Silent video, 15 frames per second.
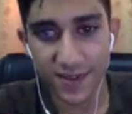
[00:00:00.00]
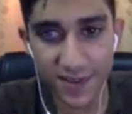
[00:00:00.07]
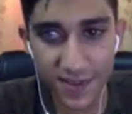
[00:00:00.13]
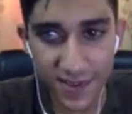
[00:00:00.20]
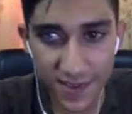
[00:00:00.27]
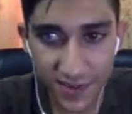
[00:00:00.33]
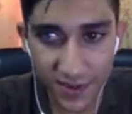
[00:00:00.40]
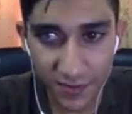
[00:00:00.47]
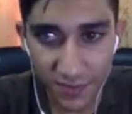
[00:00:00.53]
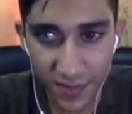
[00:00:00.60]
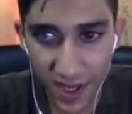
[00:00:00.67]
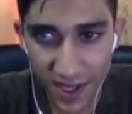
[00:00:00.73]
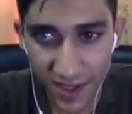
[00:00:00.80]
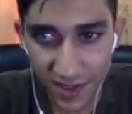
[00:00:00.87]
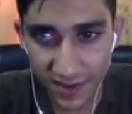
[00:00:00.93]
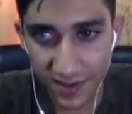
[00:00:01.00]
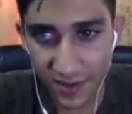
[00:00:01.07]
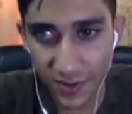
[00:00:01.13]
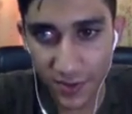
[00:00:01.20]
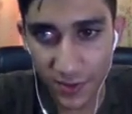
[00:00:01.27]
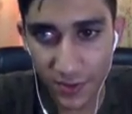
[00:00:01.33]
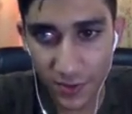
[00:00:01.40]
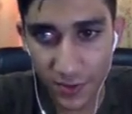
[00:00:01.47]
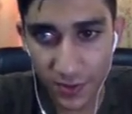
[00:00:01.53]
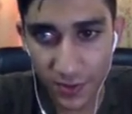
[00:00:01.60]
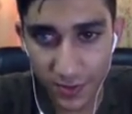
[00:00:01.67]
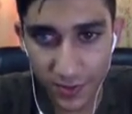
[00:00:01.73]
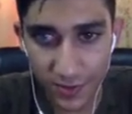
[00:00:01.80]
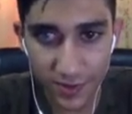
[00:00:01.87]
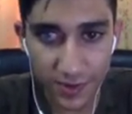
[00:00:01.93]
It's not bad. Oh,
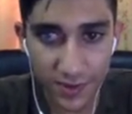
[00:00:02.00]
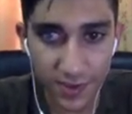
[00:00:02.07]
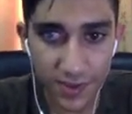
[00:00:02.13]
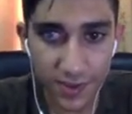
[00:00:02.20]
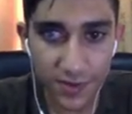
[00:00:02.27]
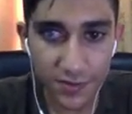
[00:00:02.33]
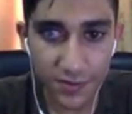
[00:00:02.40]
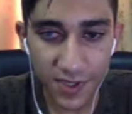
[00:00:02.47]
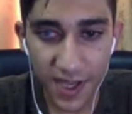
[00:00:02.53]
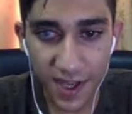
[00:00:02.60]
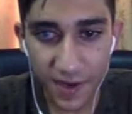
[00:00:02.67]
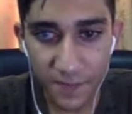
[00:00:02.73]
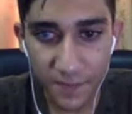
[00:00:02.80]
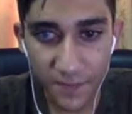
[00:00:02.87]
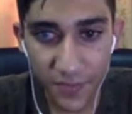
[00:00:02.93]
okay.